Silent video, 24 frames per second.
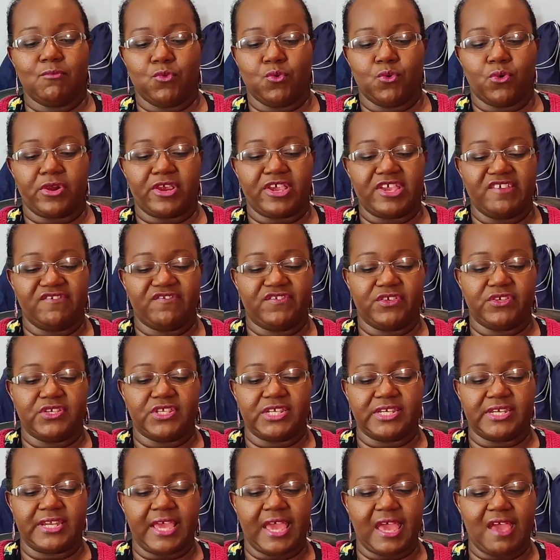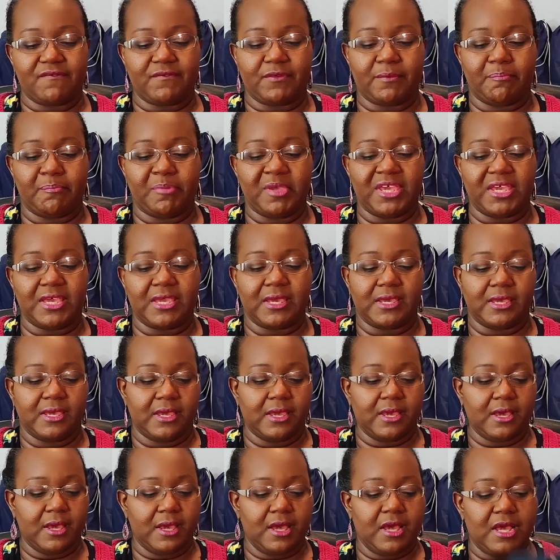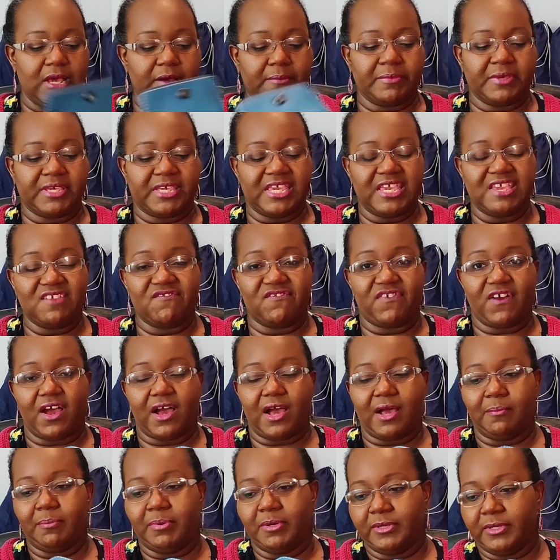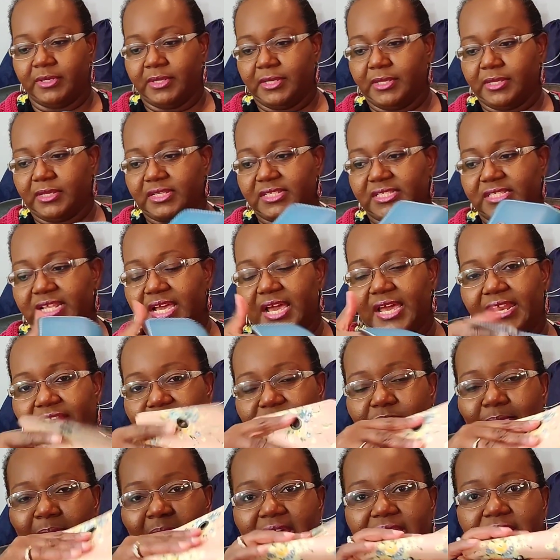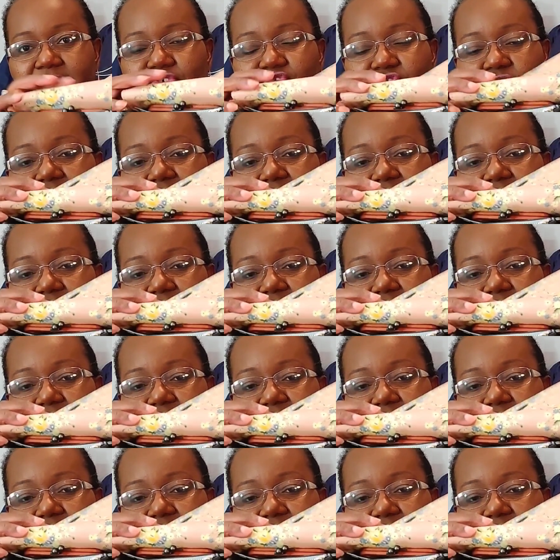more if you didn't have a big key fob, because not everybody